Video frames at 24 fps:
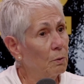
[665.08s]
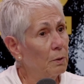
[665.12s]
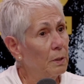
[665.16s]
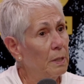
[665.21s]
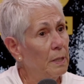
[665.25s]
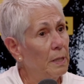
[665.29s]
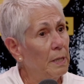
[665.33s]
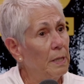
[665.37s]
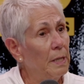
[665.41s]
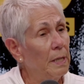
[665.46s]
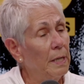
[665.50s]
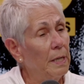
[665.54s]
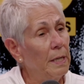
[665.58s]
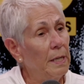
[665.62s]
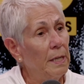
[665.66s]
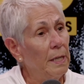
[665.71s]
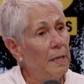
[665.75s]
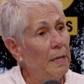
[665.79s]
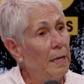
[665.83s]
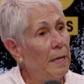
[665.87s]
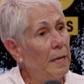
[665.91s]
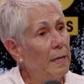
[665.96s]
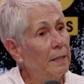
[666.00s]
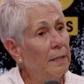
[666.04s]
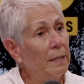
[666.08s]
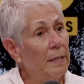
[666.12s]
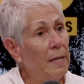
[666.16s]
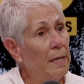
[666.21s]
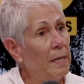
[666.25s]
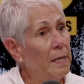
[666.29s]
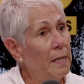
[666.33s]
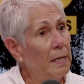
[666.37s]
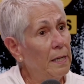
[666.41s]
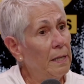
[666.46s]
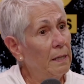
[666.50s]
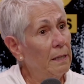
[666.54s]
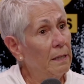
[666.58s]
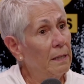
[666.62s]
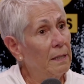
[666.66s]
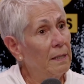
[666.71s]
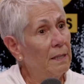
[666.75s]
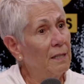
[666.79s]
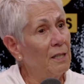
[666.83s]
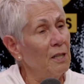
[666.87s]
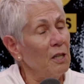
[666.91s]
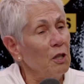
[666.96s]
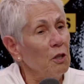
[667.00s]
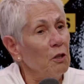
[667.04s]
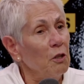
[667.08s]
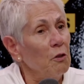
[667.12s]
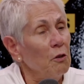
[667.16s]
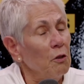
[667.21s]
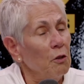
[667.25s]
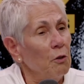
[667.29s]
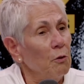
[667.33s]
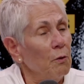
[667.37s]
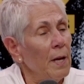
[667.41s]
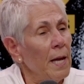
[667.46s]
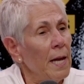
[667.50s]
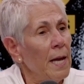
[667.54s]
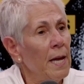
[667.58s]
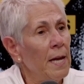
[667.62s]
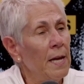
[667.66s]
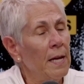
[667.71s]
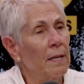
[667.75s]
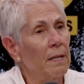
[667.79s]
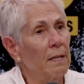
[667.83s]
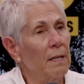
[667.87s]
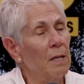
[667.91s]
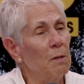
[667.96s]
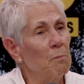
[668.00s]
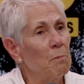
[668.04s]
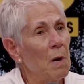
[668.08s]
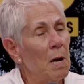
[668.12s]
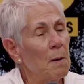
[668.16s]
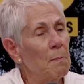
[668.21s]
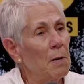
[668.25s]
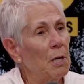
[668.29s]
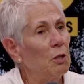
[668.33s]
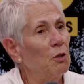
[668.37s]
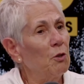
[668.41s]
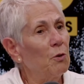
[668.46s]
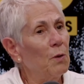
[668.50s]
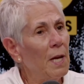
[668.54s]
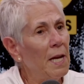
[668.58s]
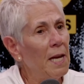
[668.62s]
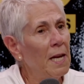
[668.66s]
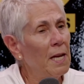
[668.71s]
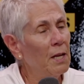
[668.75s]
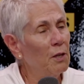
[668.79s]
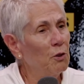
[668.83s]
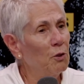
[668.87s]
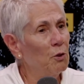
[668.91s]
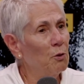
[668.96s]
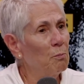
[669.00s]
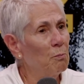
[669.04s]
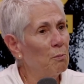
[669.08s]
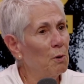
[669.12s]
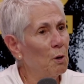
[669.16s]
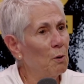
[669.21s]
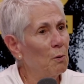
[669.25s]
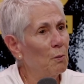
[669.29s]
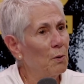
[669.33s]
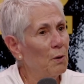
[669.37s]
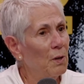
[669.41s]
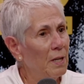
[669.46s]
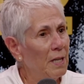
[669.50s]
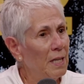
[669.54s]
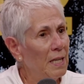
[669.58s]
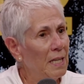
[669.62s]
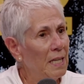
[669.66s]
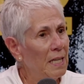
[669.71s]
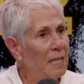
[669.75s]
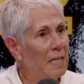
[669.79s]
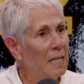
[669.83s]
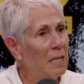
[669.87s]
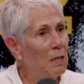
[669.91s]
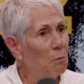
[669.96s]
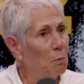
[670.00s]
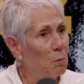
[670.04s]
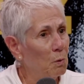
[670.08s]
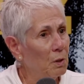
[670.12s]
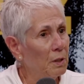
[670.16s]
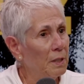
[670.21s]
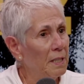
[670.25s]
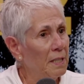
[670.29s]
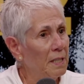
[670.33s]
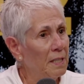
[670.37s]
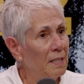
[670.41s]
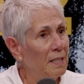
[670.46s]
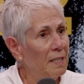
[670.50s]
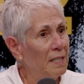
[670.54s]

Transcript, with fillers: Mm-hmm and they, you, you can't, in my mind, you can't do both equally.